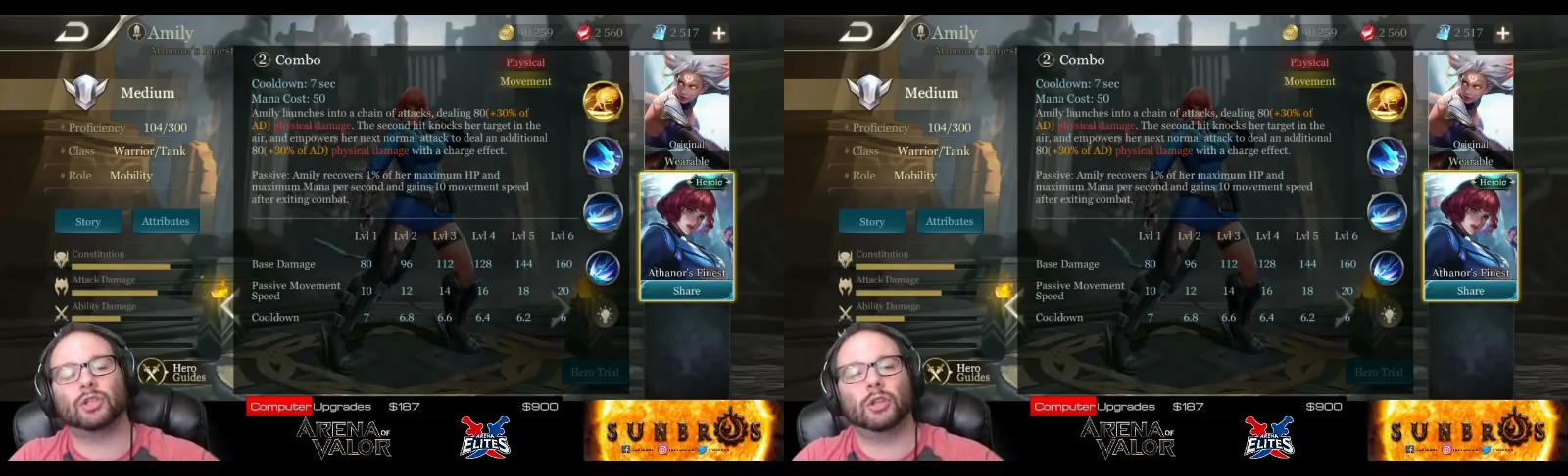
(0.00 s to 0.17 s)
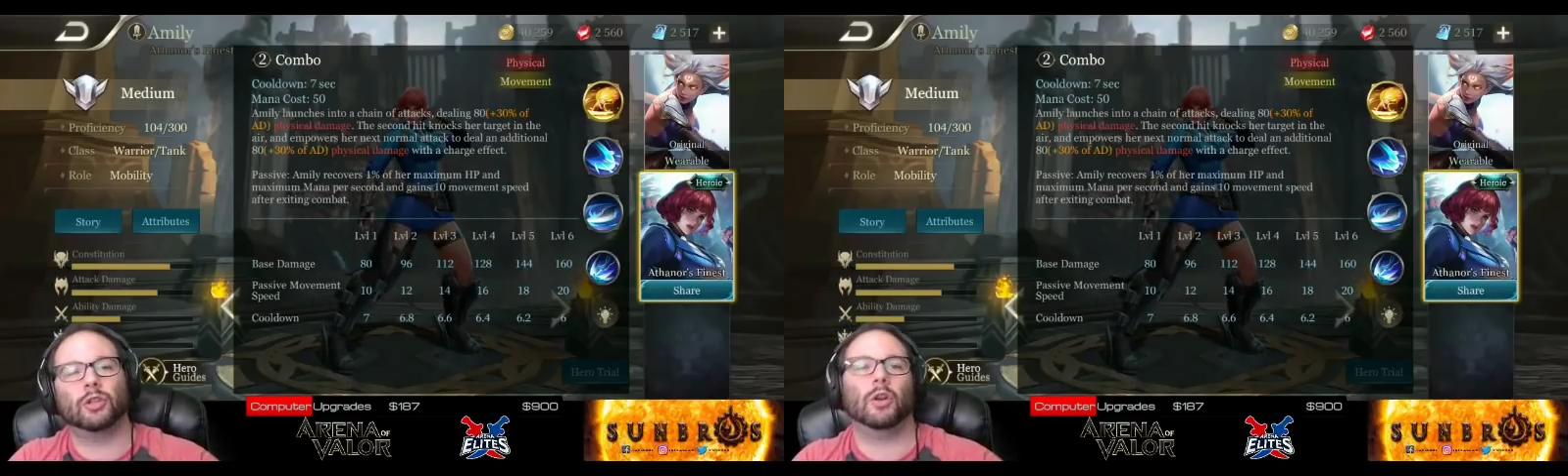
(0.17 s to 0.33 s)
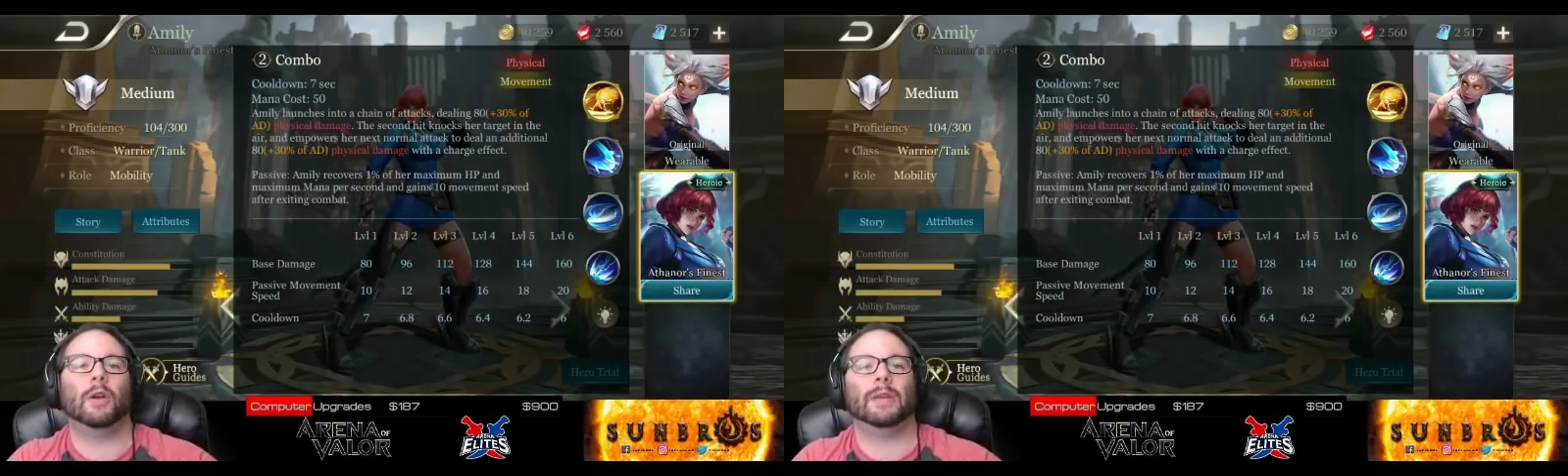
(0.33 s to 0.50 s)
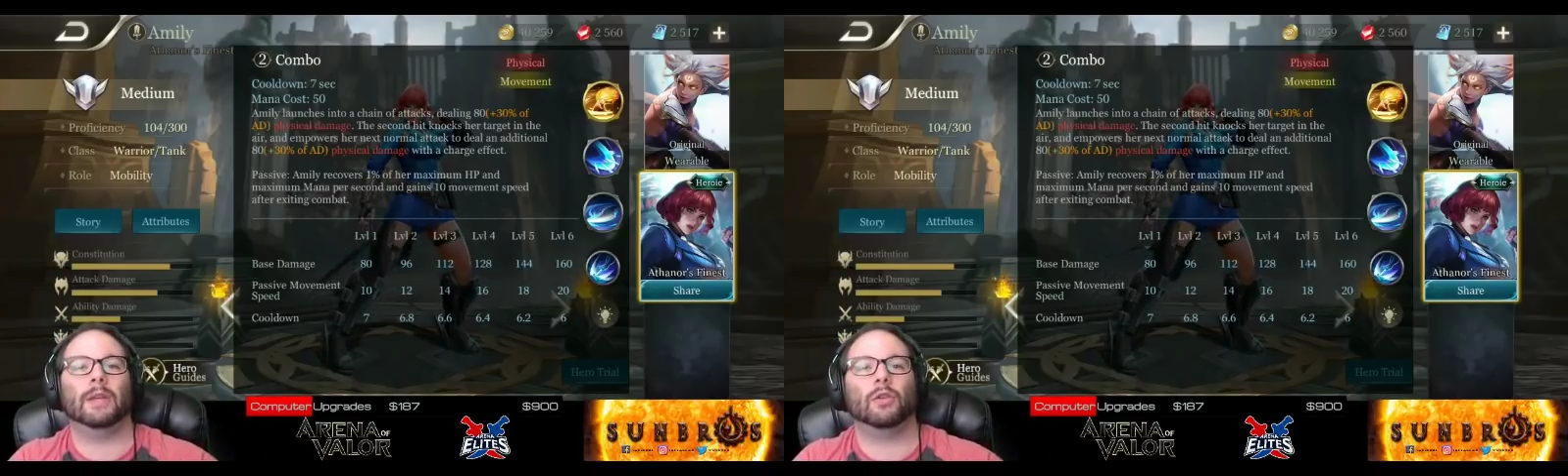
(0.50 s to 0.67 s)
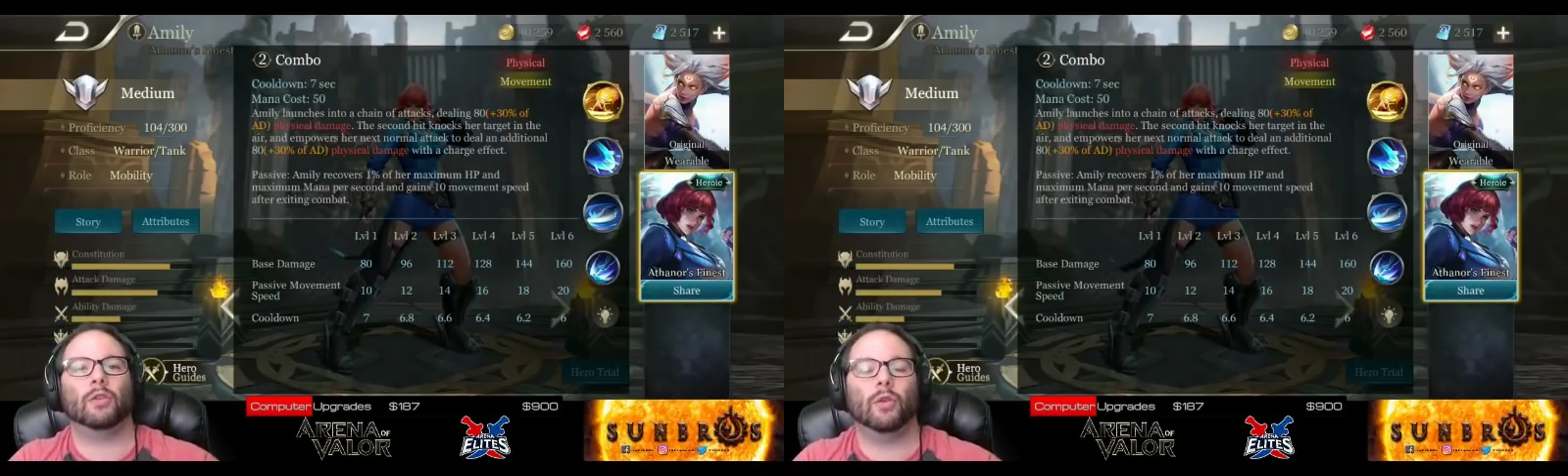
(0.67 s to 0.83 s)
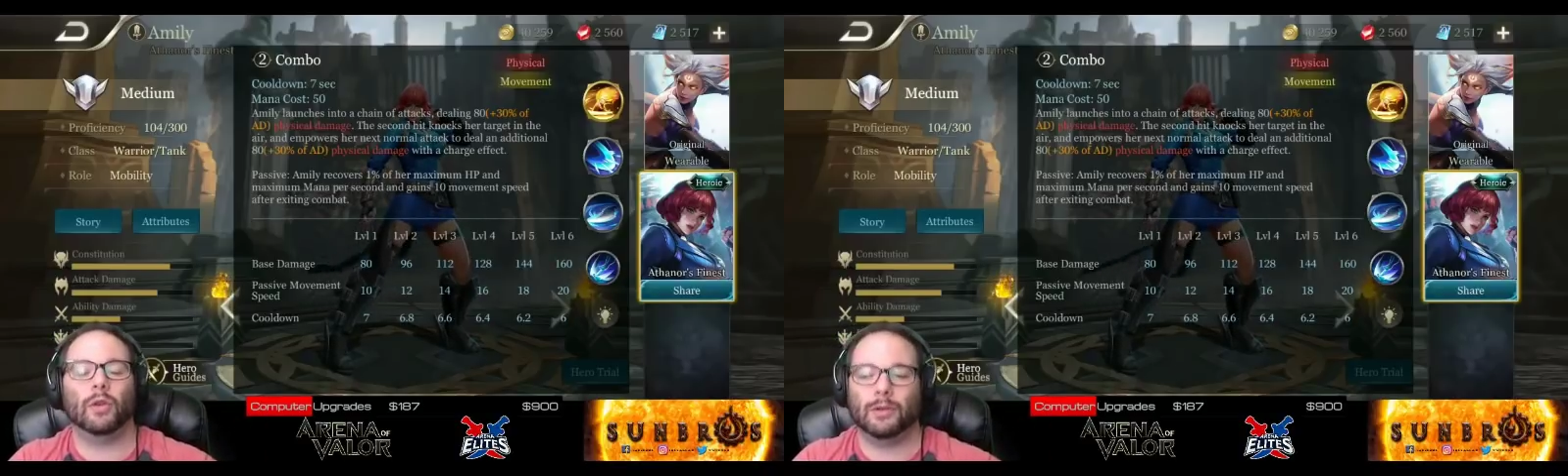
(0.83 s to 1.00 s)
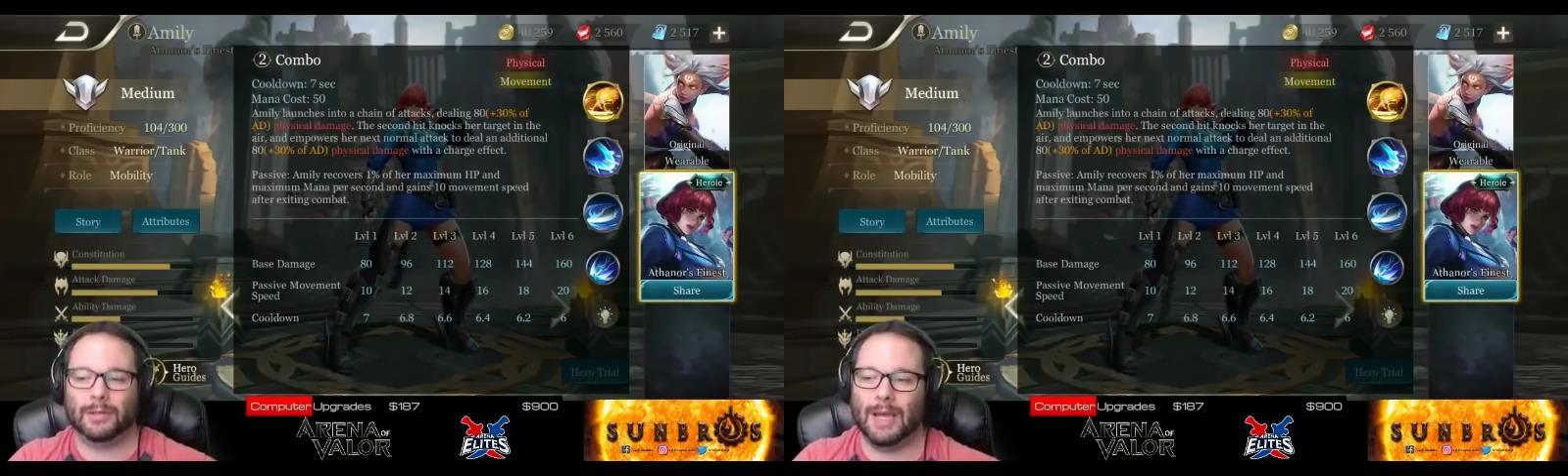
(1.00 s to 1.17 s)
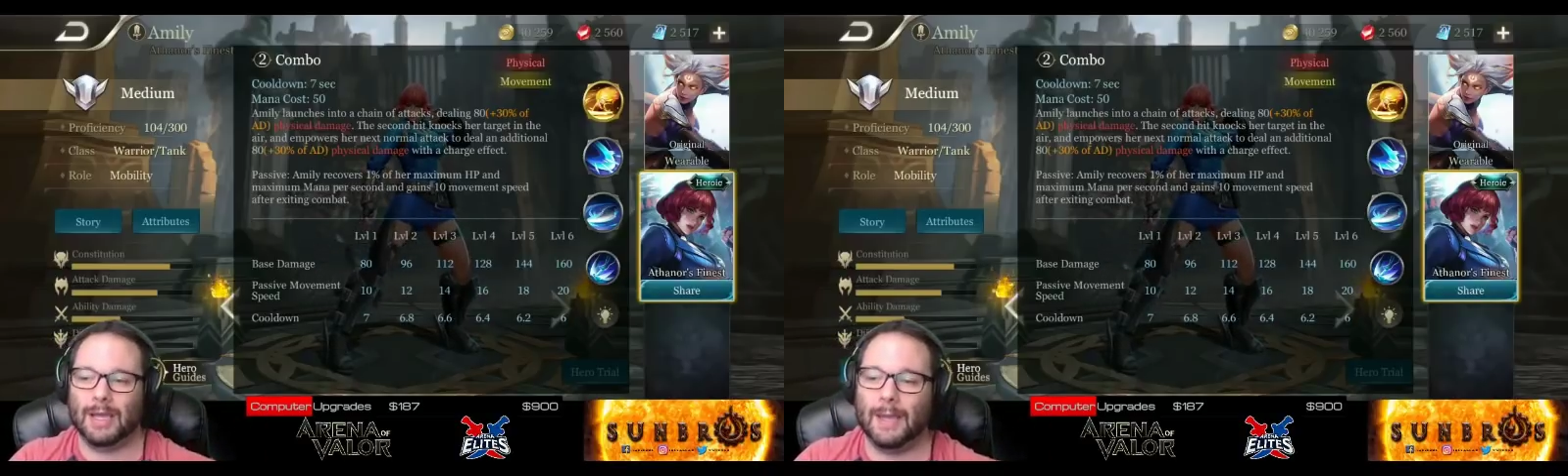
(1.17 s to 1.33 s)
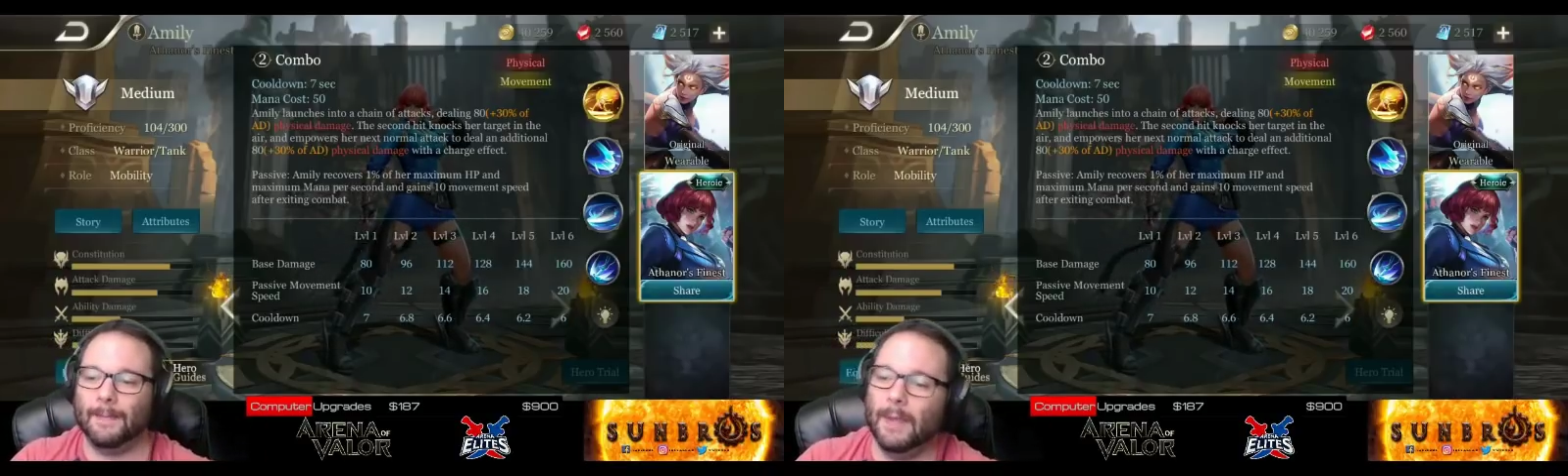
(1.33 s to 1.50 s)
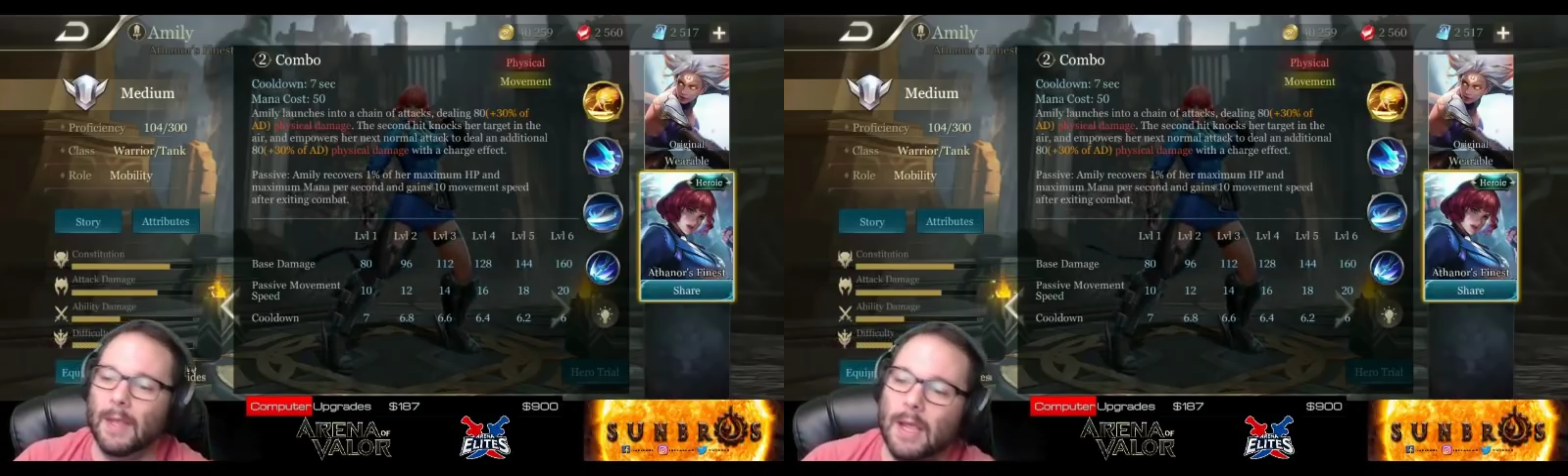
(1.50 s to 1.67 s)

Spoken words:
to the target you're attacking.